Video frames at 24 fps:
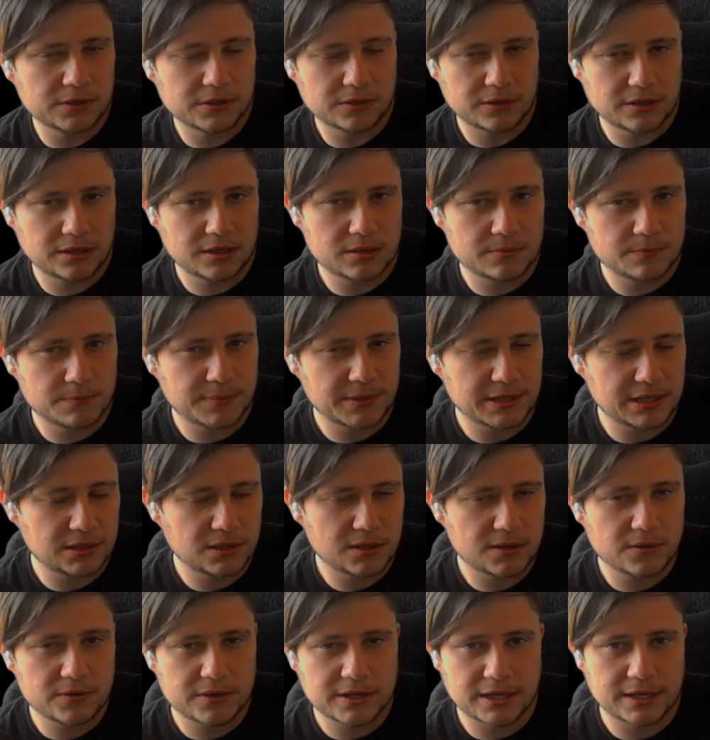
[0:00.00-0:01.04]
you're going to be
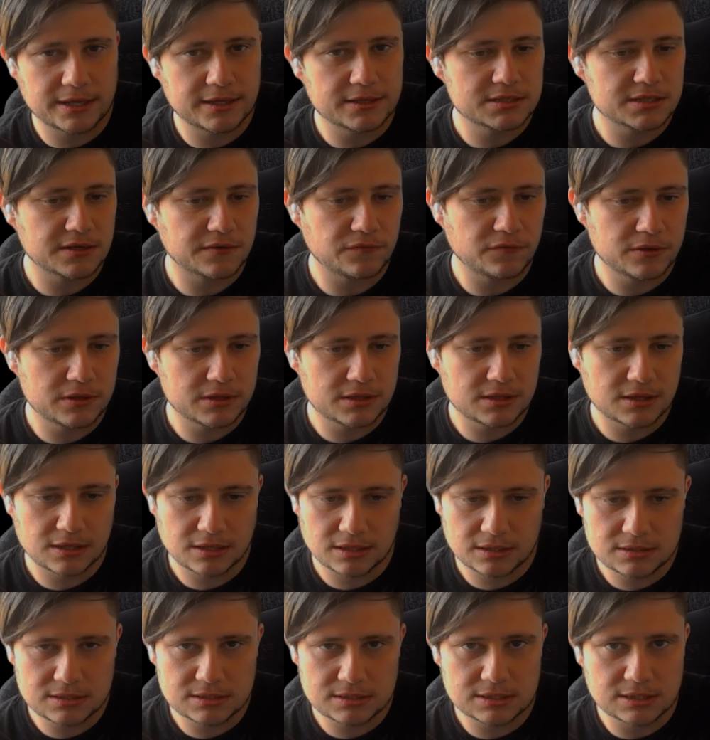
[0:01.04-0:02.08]
looking at different
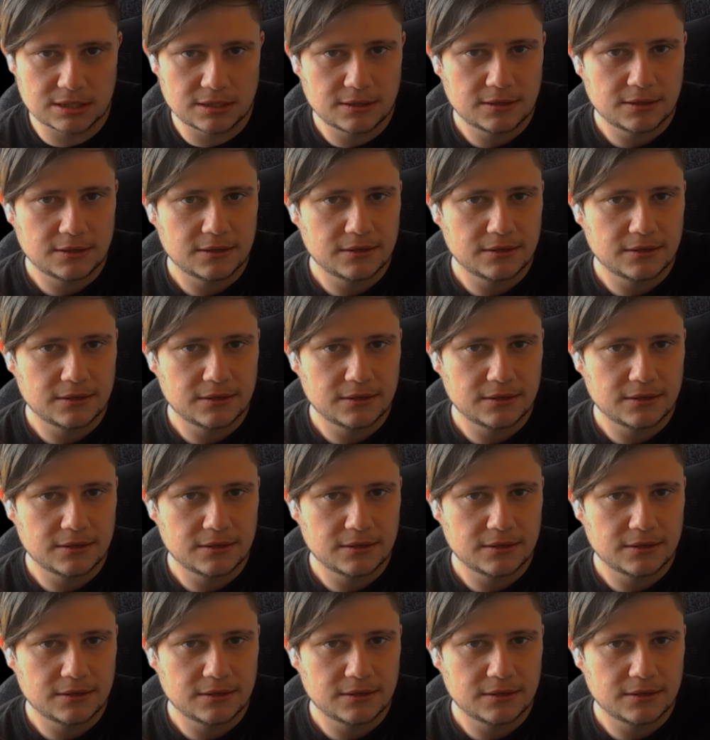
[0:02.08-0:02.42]
things.